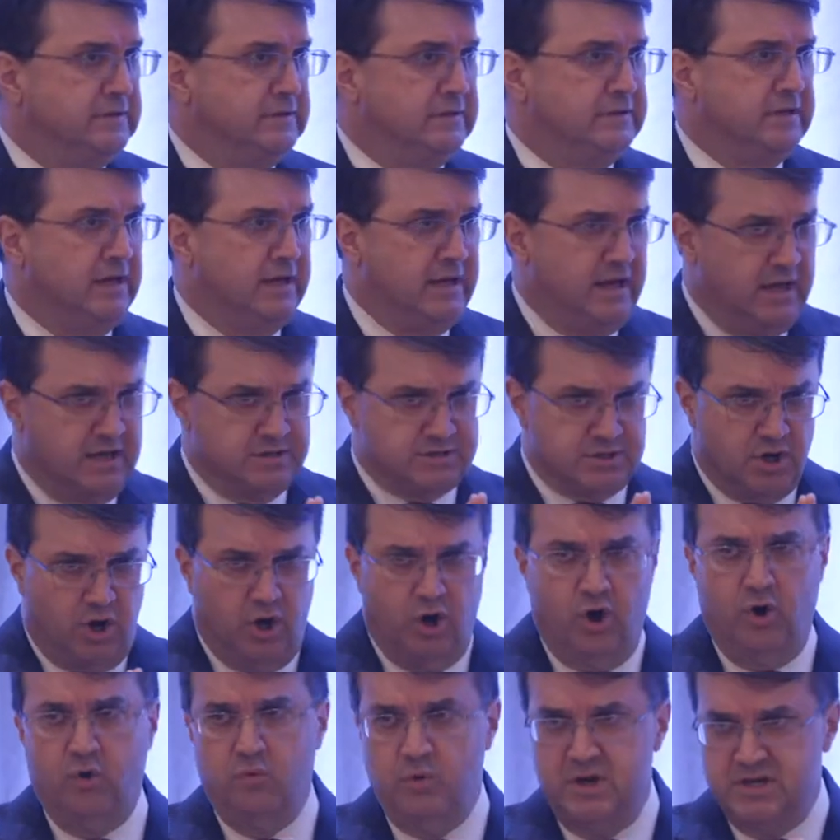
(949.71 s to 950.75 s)
that has
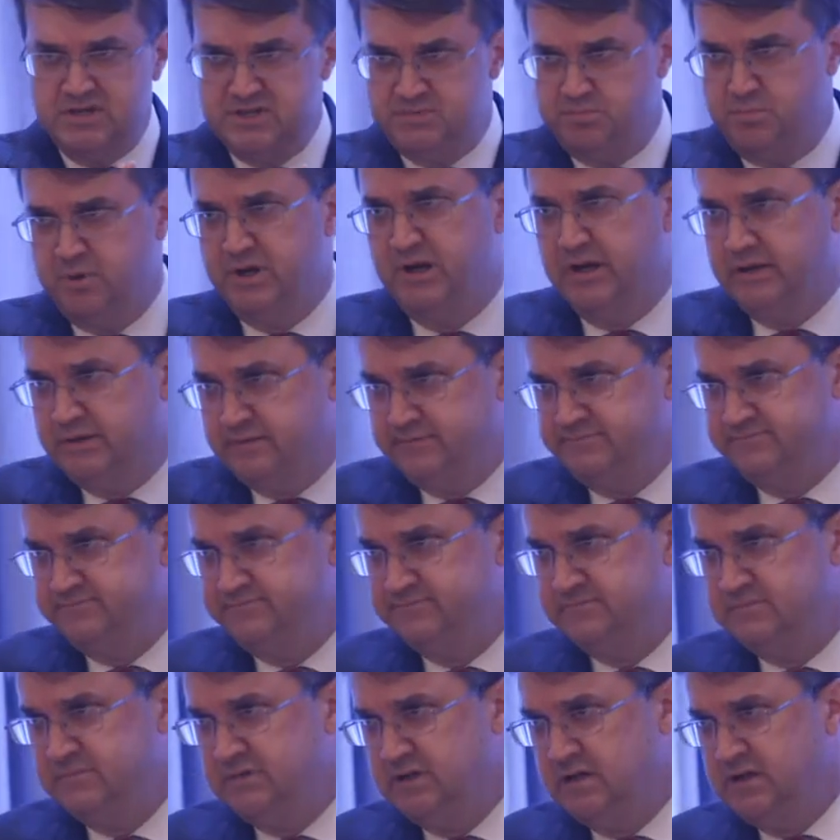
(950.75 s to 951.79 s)
always been
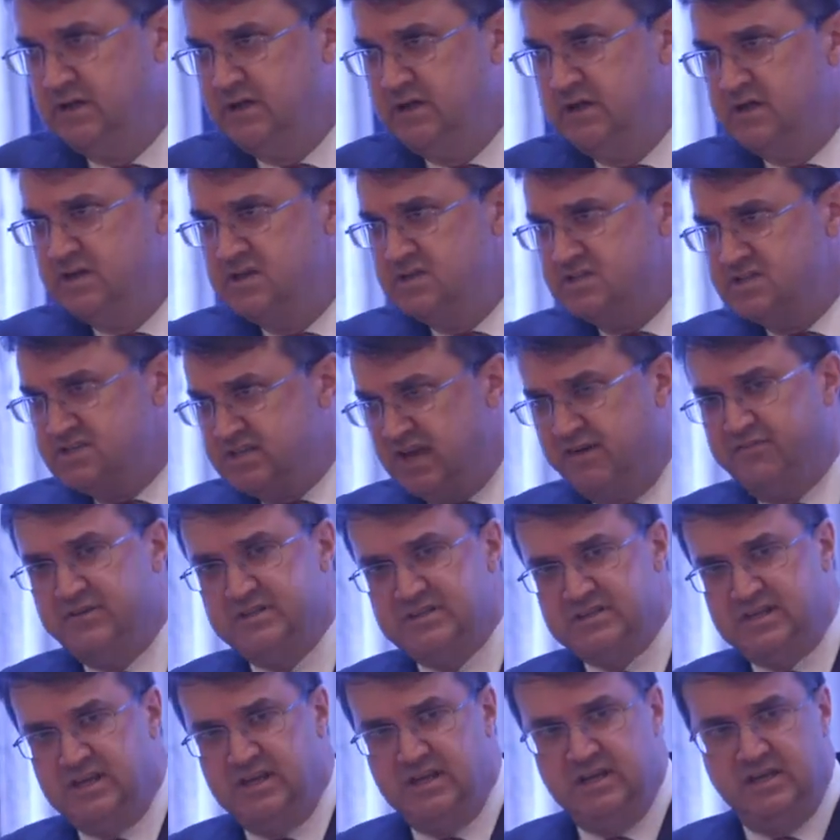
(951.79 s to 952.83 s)

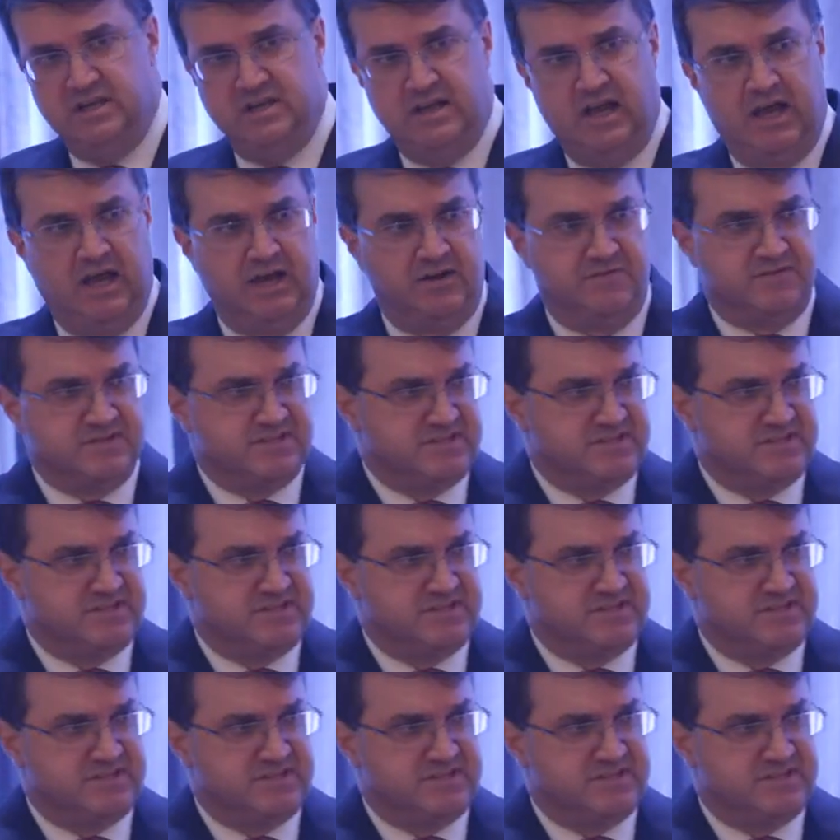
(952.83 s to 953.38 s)
17 out of